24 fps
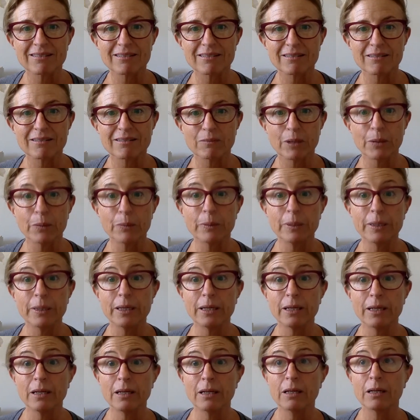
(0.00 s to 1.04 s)
where
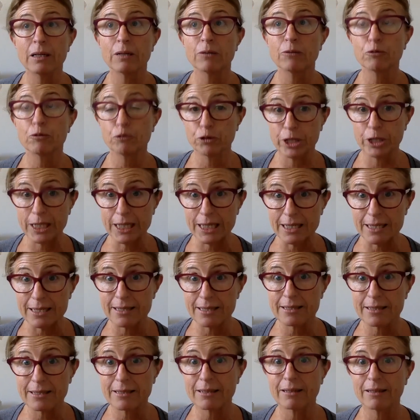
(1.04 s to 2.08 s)
we
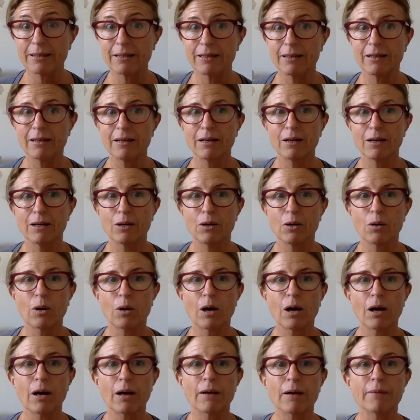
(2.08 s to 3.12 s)
freeze,
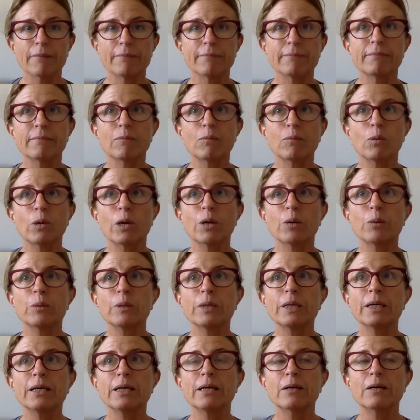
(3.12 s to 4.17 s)
where
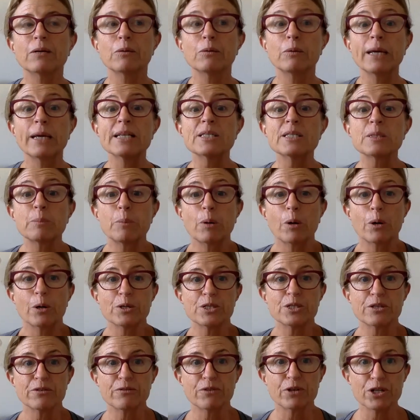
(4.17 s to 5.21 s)
we erase
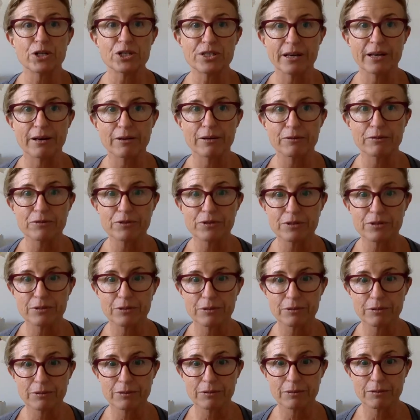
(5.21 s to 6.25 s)
parts of ourselves,
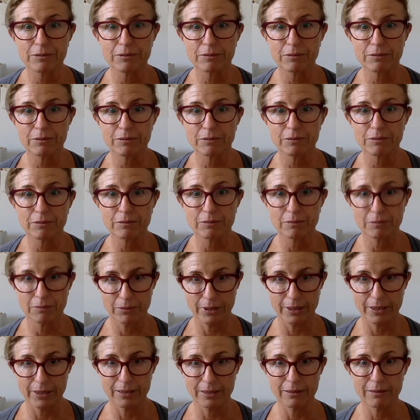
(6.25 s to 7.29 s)
right?